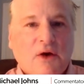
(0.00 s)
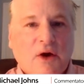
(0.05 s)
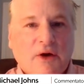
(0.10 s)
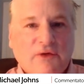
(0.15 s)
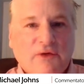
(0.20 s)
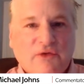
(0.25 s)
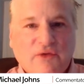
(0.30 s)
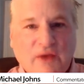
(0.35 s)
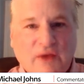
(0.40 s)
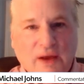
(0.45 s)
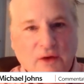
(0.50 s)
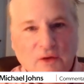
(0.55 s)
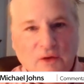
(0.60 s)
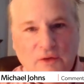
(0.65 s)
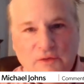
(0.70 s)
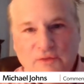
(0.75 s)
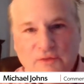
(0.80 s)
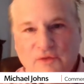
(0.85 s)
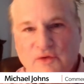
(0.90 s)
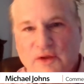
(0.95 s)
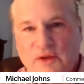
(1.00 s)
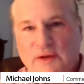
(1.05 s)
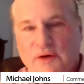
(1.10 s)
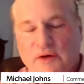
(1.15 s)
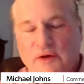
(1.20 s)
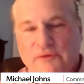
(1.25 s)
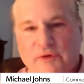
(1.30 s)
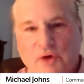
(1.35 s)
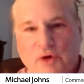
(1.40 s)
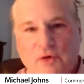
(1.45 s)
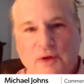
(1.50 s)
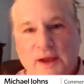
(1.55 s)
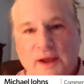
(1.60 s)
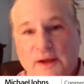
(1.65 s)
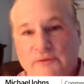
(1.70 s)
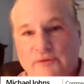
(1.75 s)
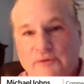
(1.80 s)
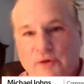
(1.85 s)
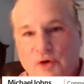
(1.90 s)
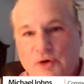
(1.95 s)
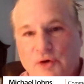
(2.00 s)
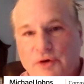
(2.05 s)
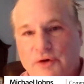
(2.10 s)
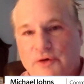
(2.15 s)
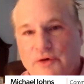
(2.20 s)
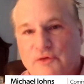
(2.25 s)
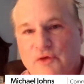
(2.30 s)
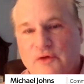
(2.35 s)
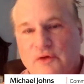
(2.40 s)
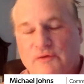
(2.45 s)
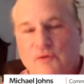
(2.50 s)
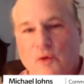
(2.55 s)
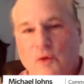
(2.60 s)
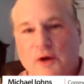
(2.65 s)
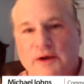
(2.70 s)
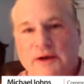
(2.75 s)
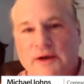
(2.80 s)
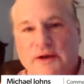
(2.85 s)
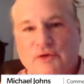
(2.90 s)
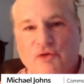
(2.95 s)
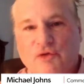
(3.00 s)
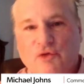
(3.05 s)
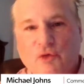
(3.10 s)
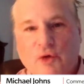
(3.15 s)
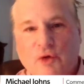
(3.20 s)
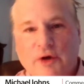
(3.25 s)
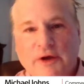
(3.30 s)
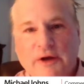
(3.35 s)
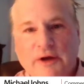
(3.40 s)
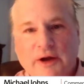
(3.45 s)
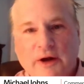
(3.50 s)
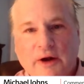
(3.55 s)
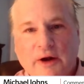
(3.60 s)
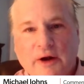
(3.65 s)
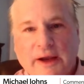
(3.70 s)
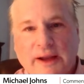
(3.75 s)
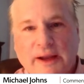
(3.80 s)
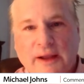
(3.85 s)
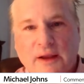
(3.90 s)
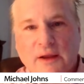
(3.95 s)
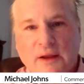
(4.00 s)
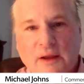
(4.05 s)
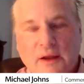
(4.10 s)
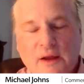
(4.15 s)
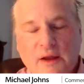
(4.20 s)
ourselves and our vote and voters of what an extraordinary